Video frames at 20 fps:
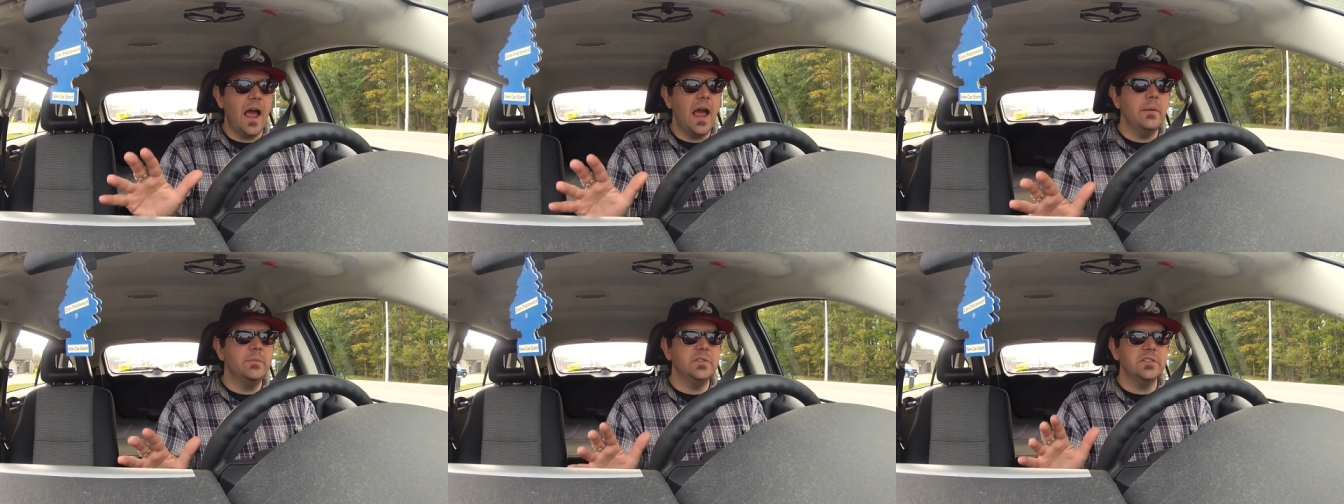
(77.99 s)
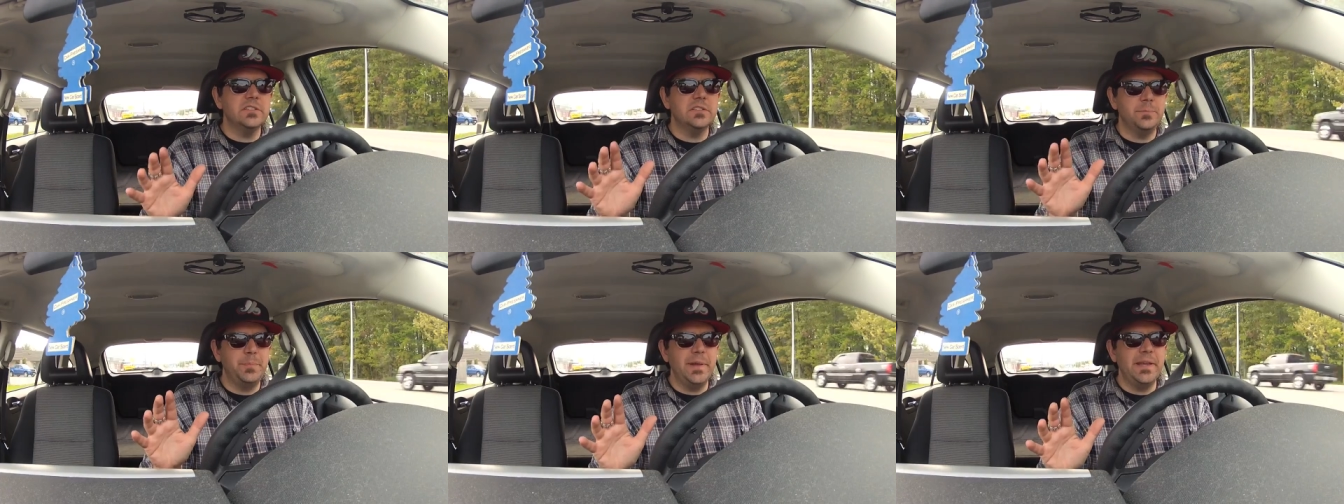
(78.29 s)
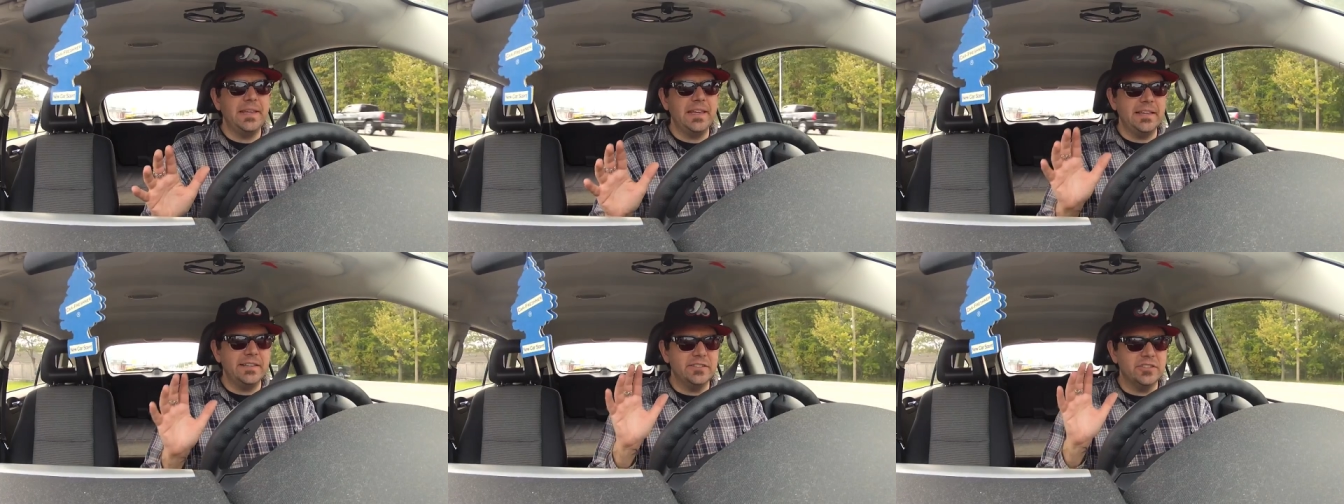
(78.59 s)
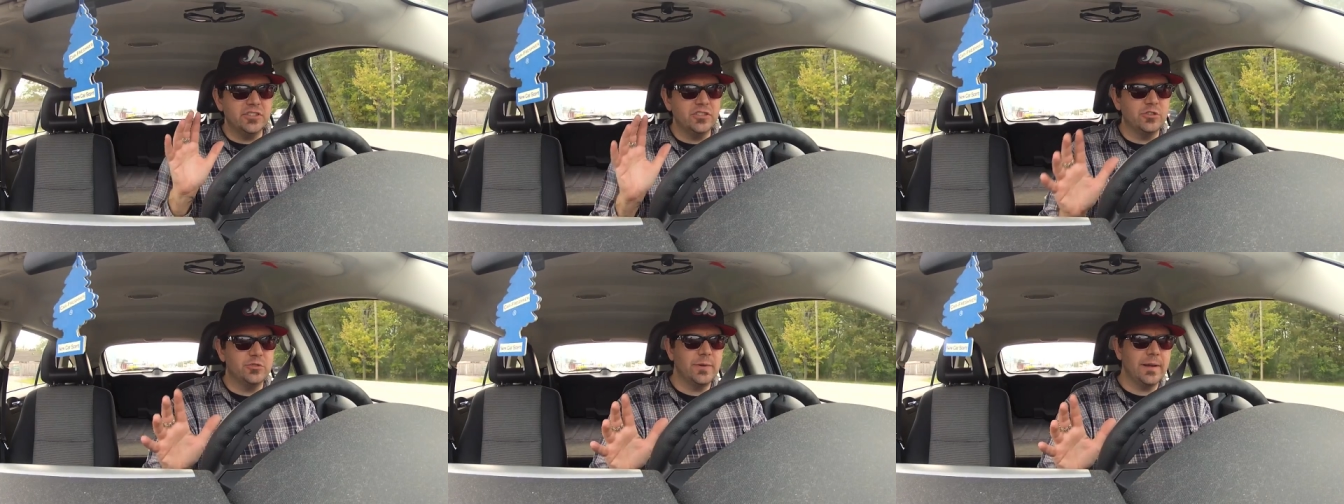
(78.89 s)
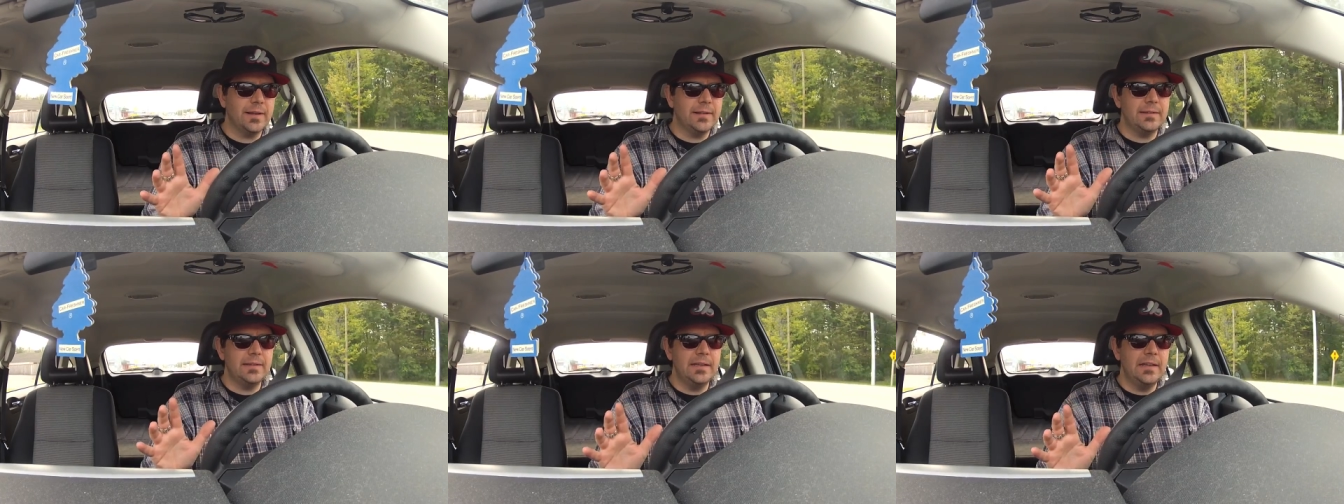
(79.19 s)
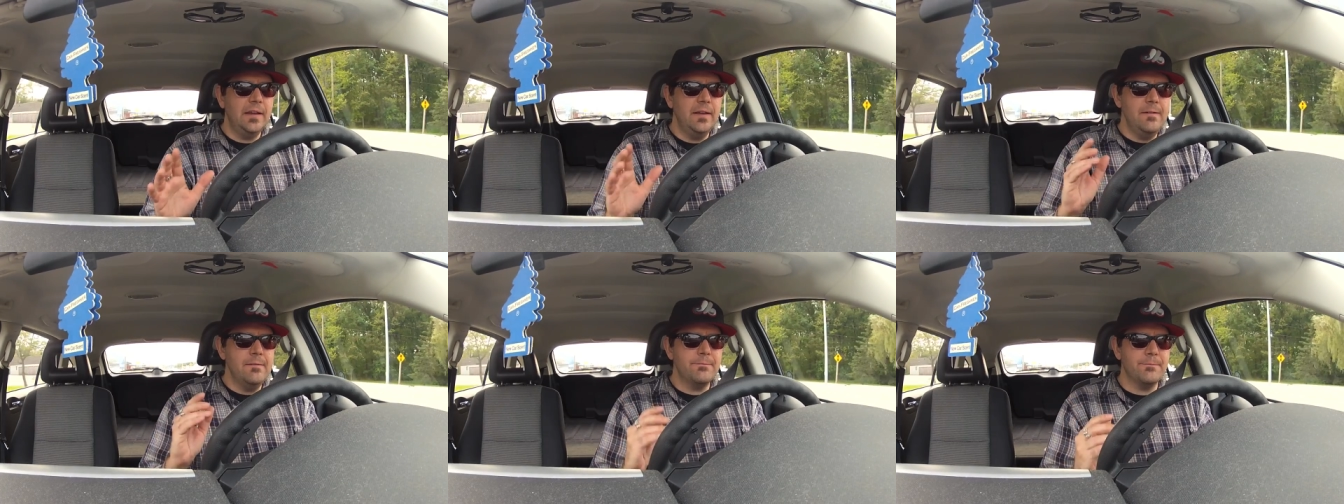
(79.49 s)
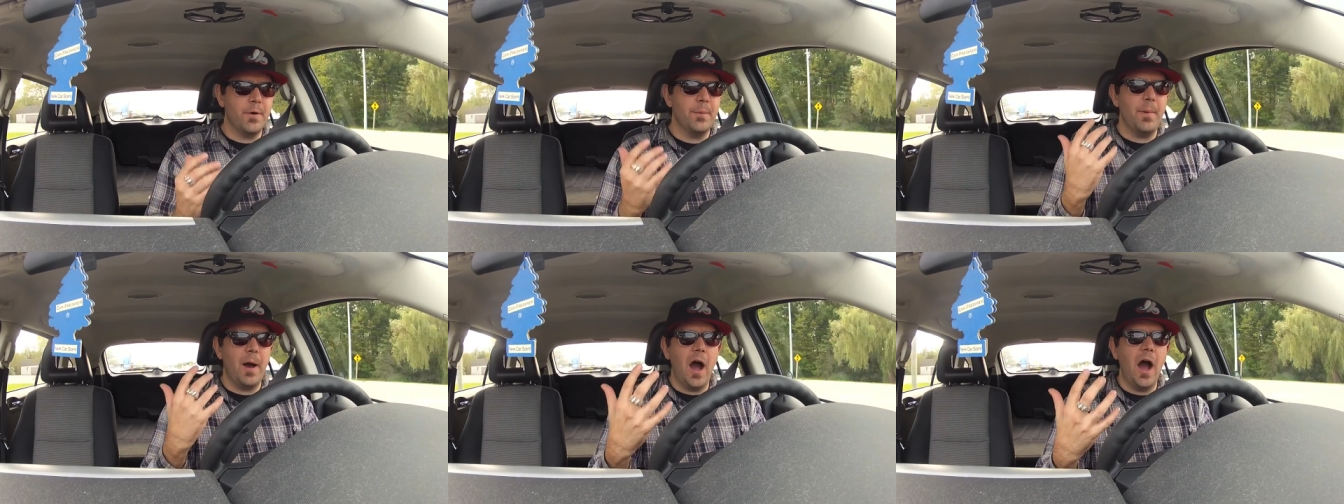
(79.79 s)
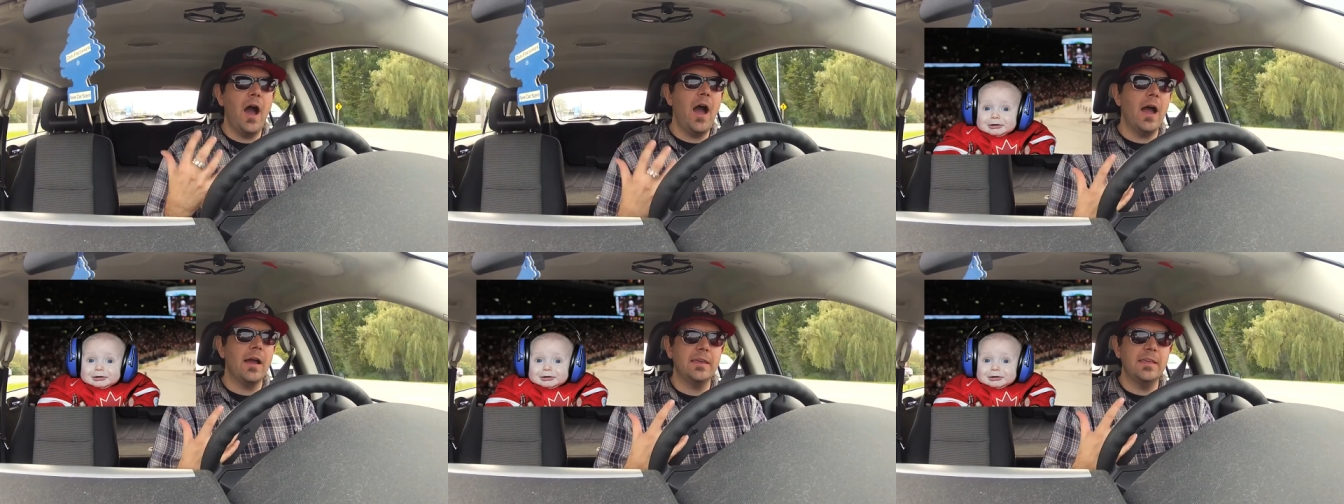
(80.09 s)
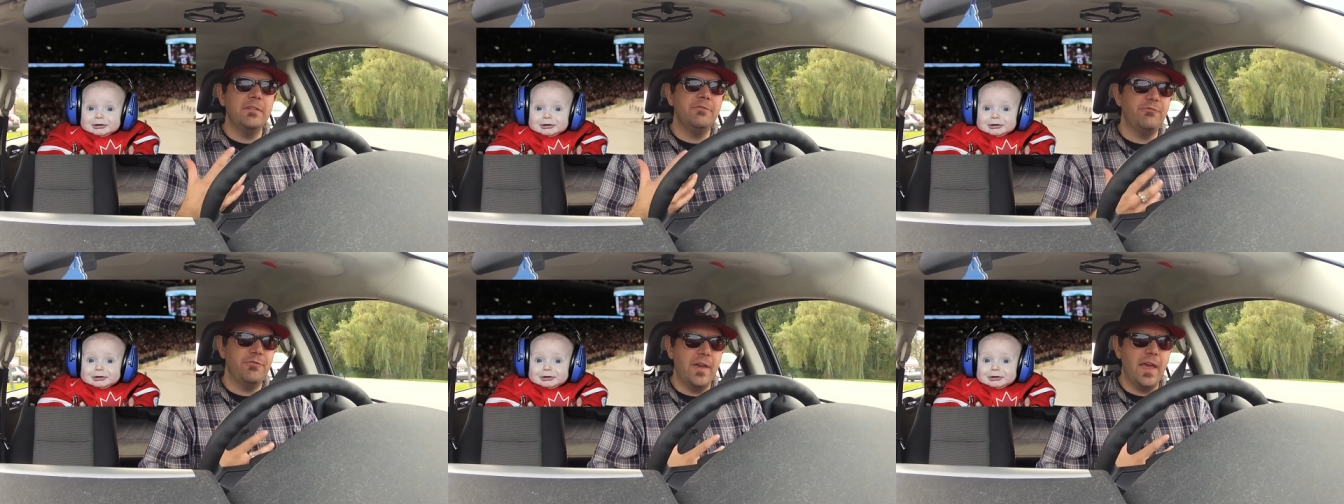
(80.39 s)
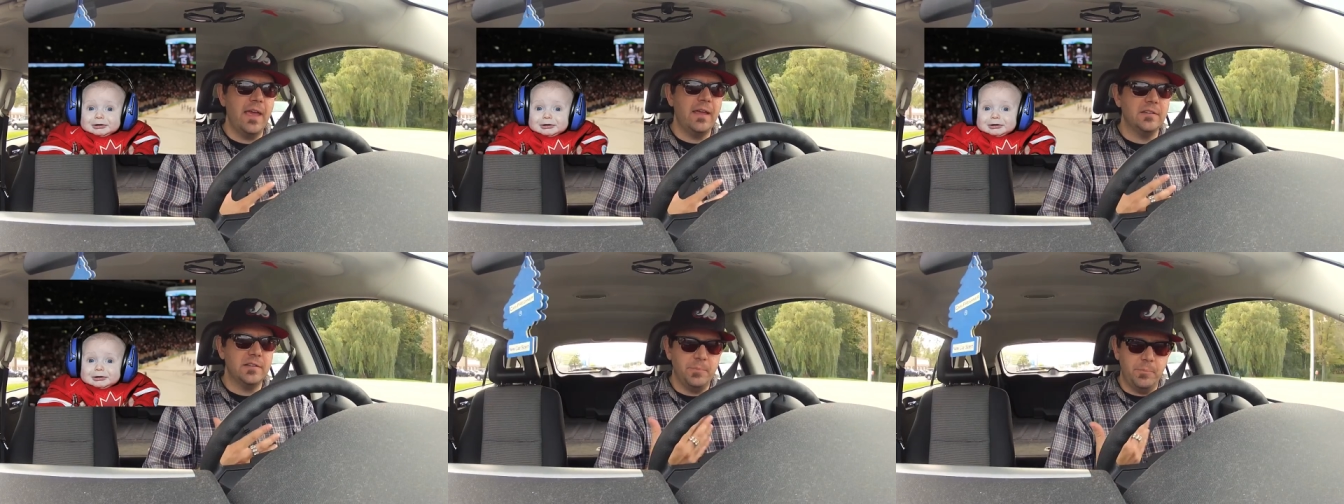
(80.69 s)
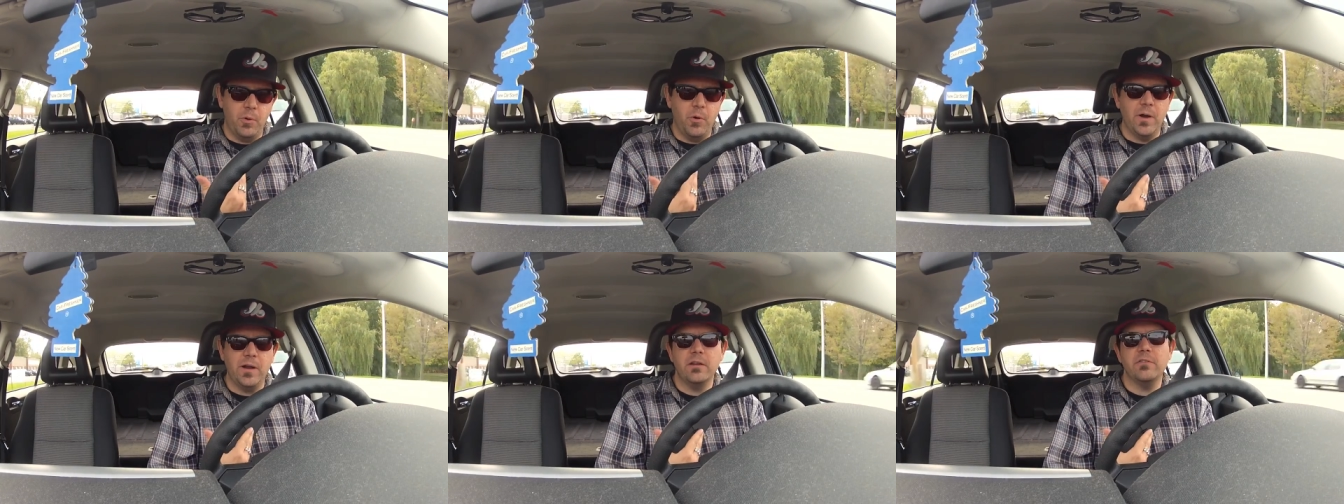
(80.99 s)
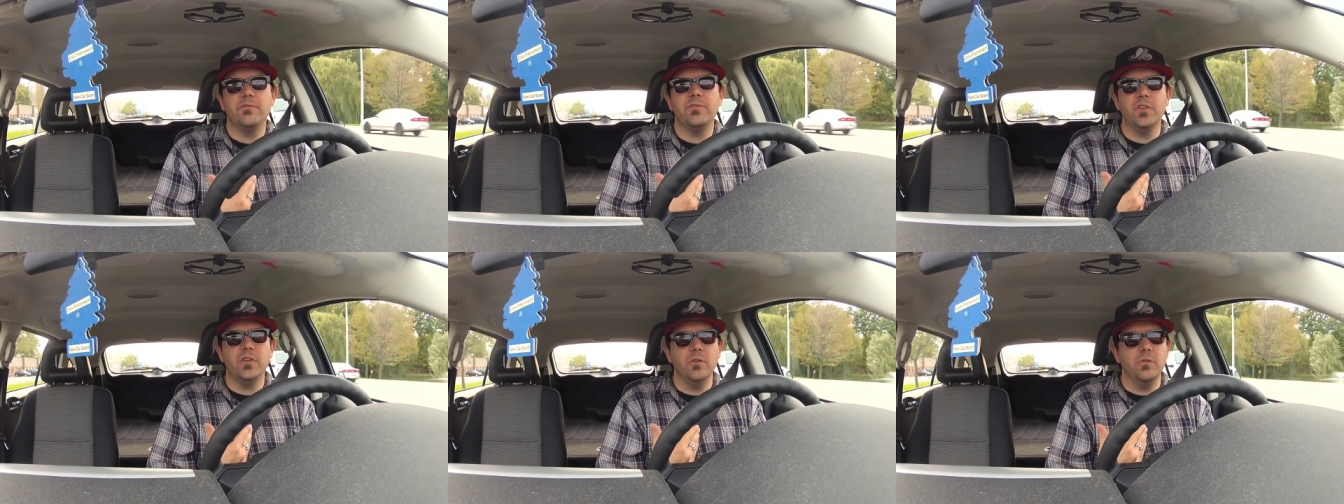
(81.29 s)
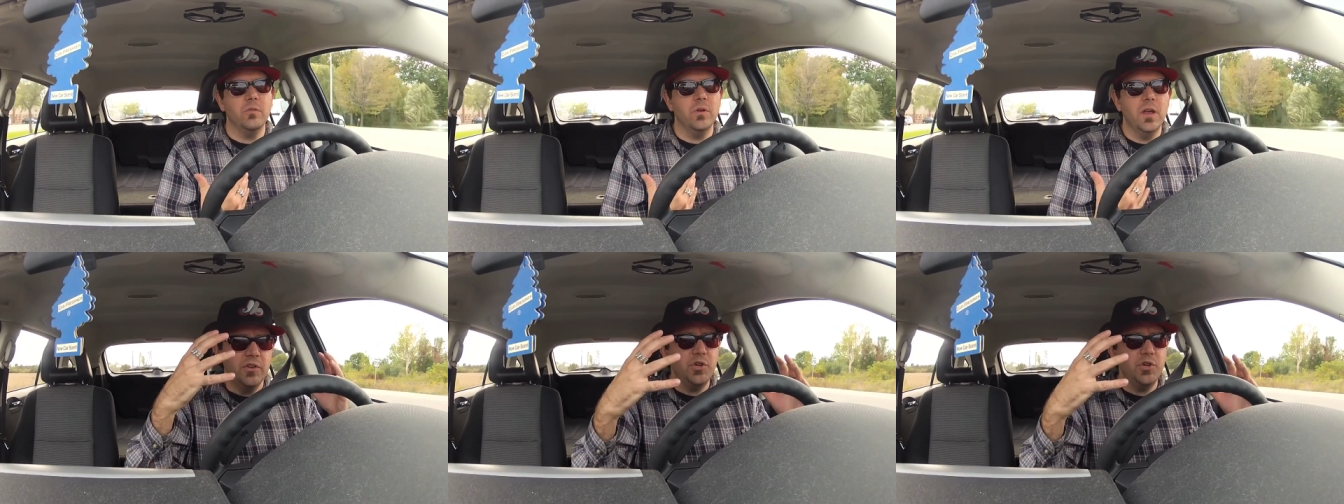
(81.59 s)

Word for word: I'm just speaking strictly from a hockey fan's point of view.